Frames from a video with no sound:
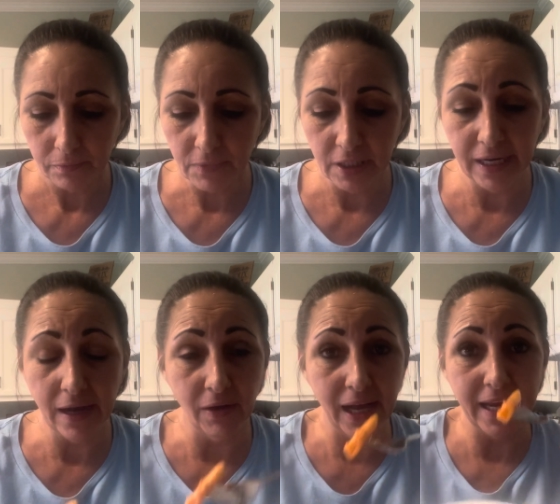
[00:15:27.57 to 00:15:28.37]

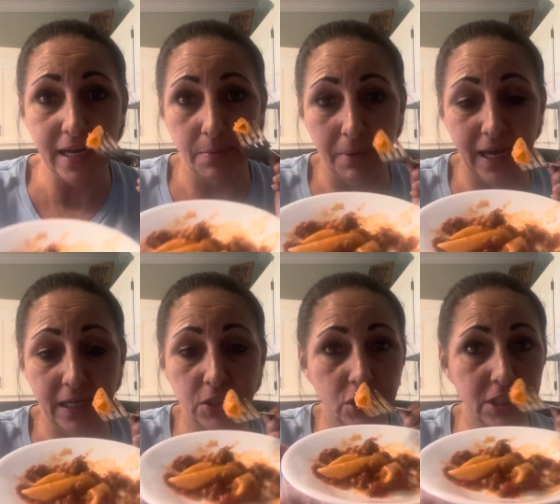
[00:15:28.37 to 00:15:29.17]
Now, I eat
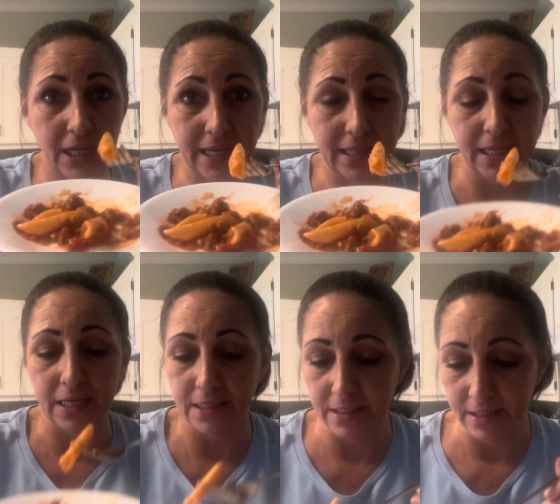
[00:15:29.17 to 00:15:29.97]
mine just like
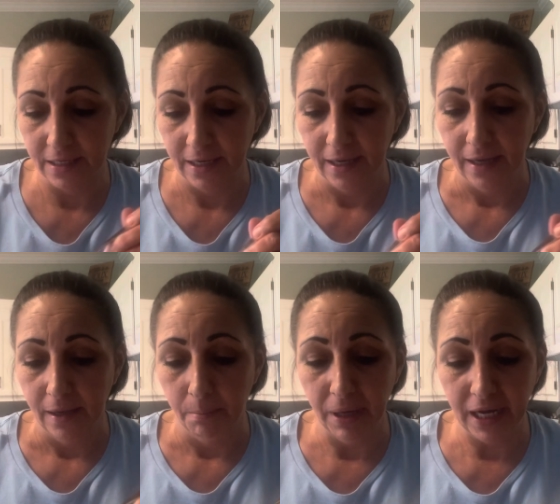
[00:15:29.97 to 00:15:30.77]
this.
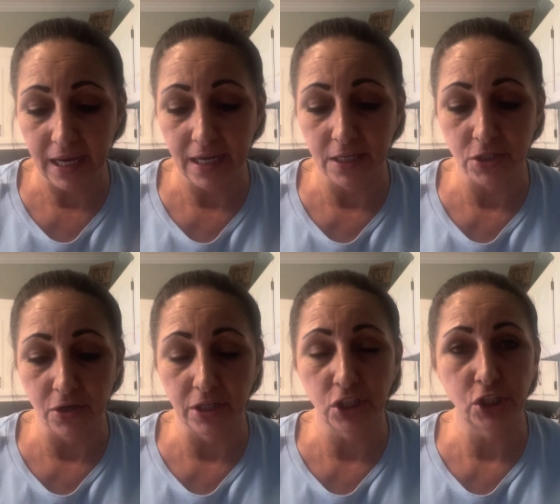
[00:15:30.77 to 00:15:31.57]
Buddy is
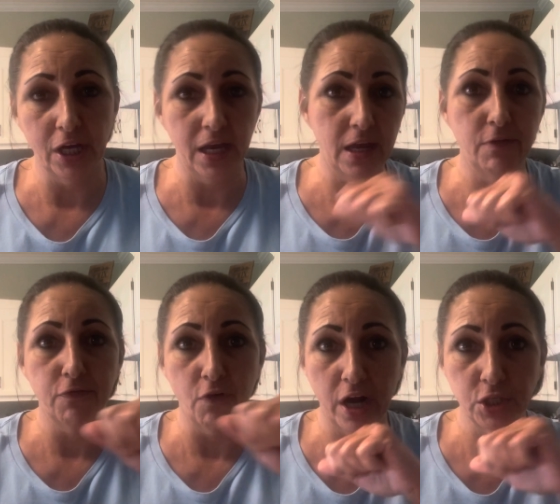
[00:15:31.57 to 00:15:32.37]
gonna shave
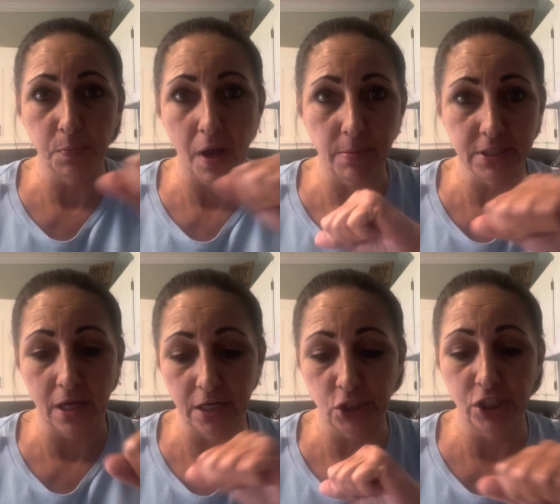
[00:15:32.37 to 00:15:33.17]
fresh
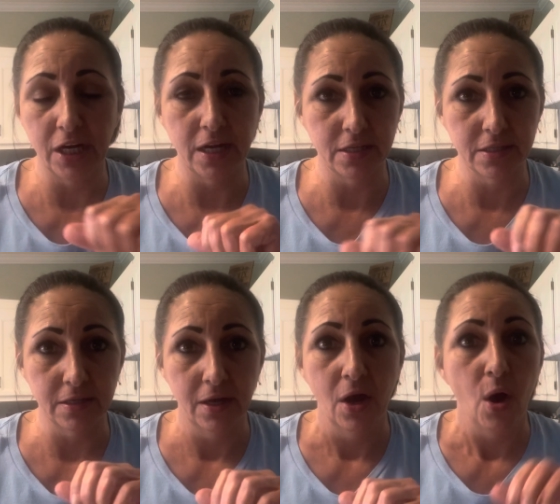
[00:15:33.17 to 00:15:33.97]
Parmesan cheese
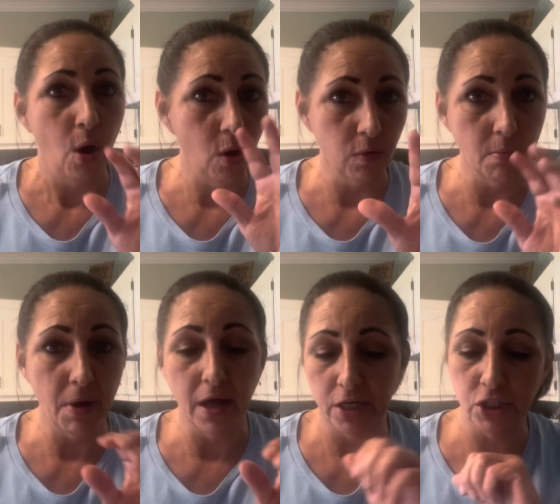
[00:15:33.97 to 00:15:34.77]
or
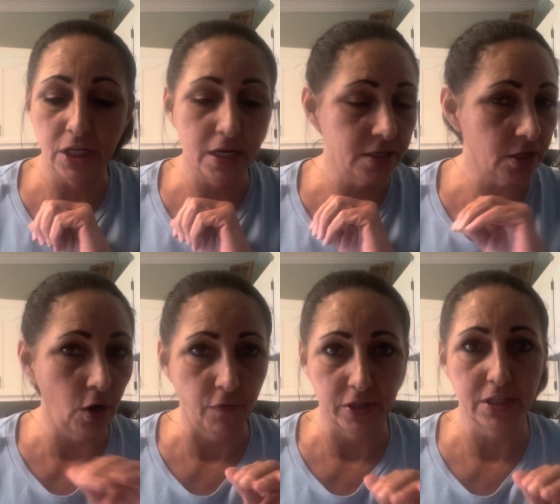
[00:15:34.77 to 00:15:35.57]
Romano cheese
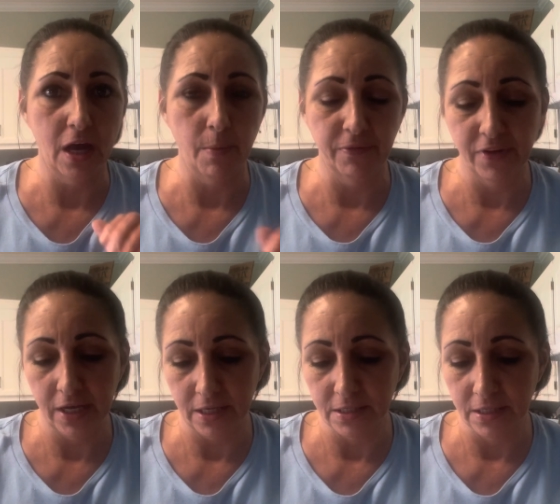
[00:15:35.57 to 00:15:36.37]
over the top of
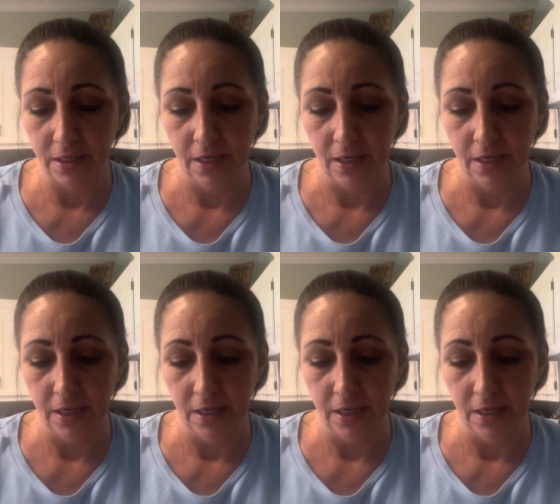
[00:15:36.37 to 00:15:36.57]
his.